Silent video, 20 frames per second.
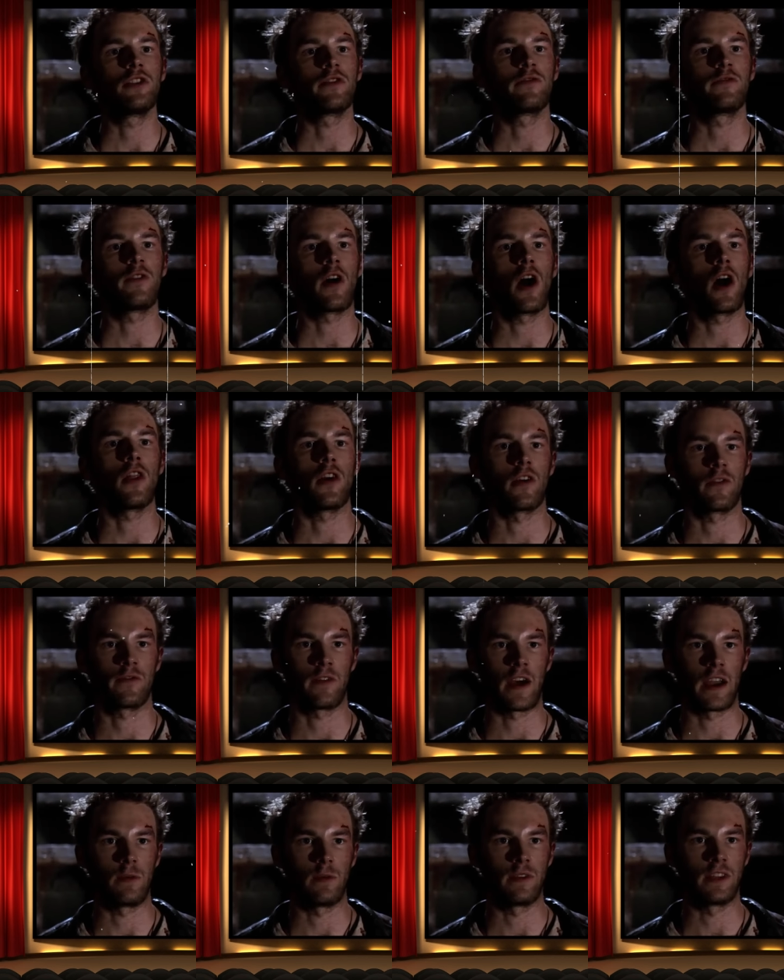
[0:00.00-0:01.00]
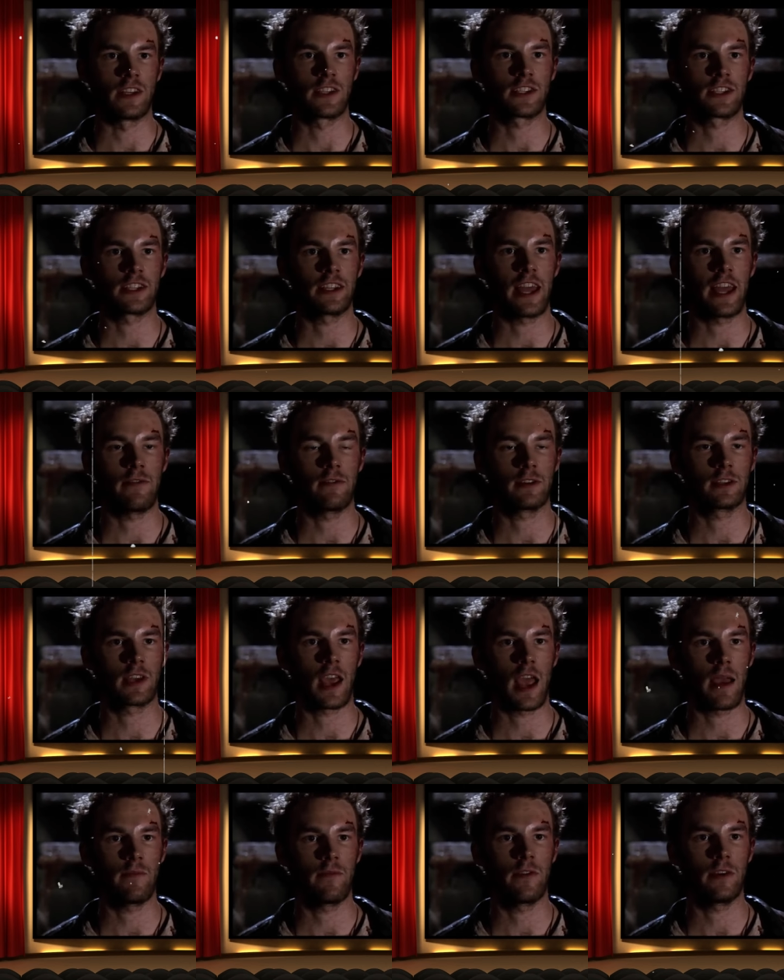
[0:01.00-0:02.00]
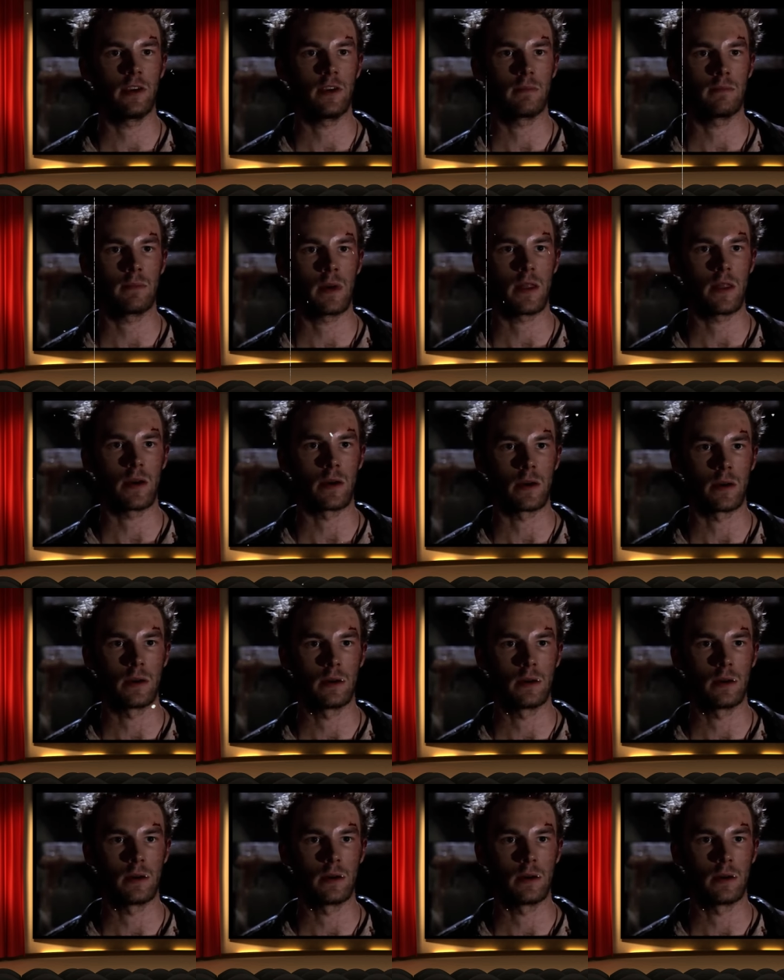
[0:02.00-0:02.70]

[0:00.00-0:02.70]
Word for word: your father fight when the slavers came for your mother?